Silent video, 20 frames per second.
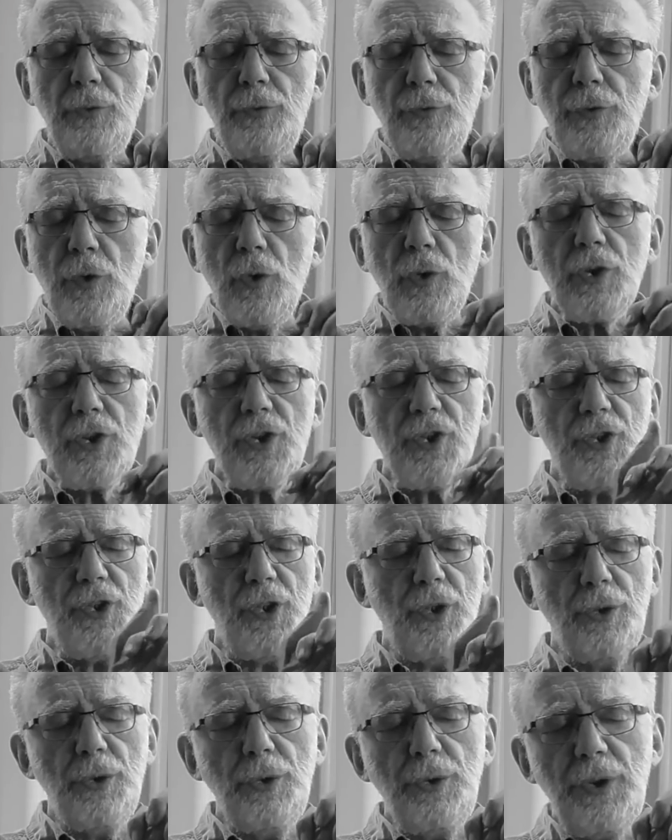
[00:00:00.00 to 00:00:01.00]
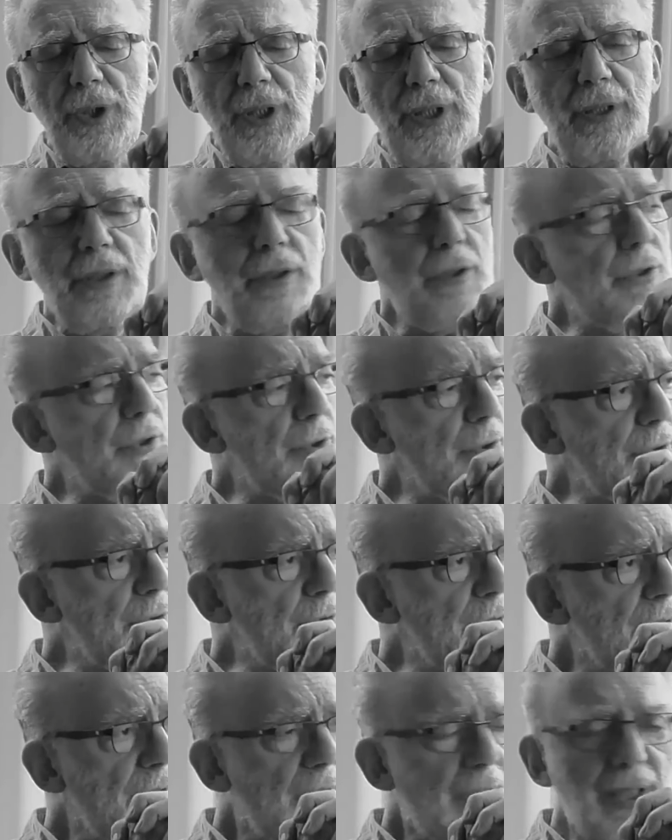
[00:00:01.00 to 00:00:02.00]
force you
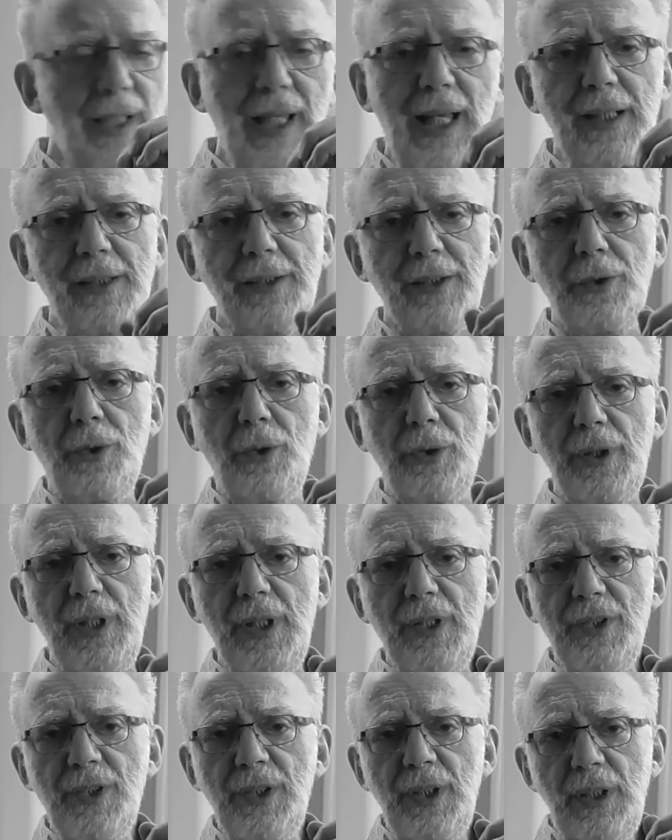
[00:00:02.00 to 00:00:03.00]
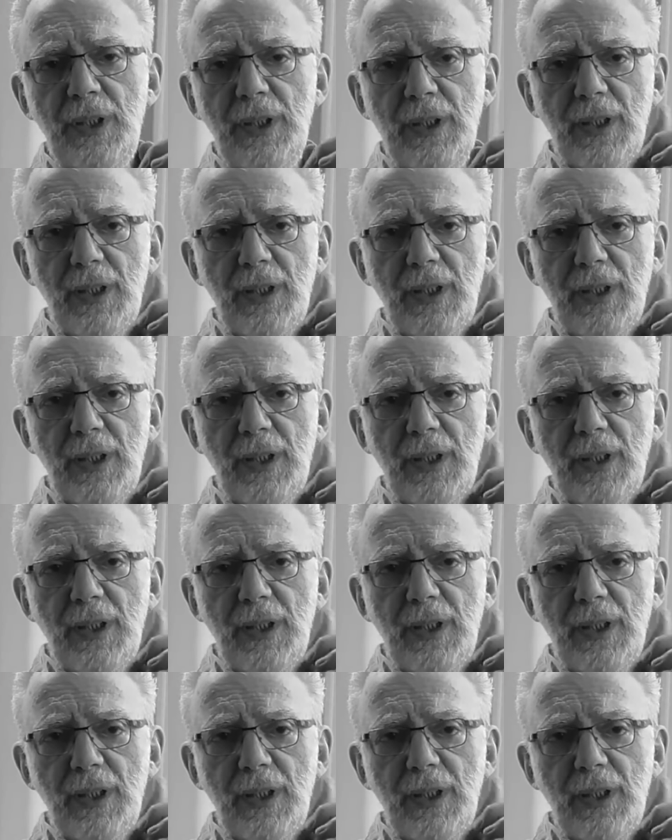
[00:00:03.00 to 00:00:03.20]
into categories